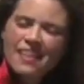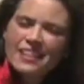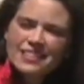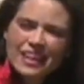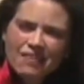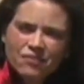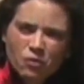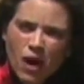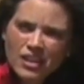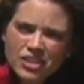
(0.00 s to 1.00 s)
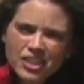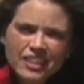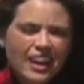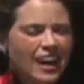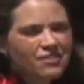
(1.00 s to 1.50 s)
Thanks again for
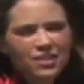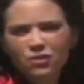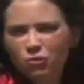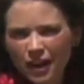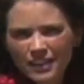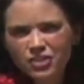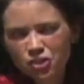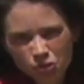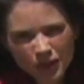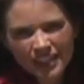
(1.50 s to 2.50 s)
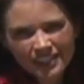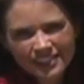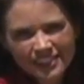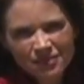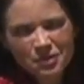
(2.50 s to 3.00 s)
watching. Have a great two
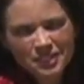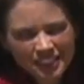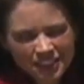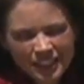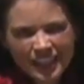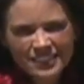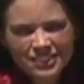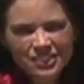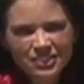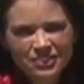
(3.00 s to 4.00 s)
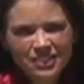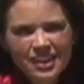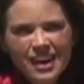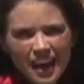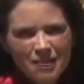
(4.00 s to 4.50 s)
weeks. We'll see you again soon.
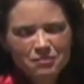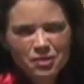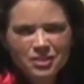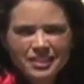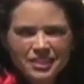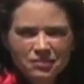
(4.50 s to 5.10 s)
I'm Rosa Linda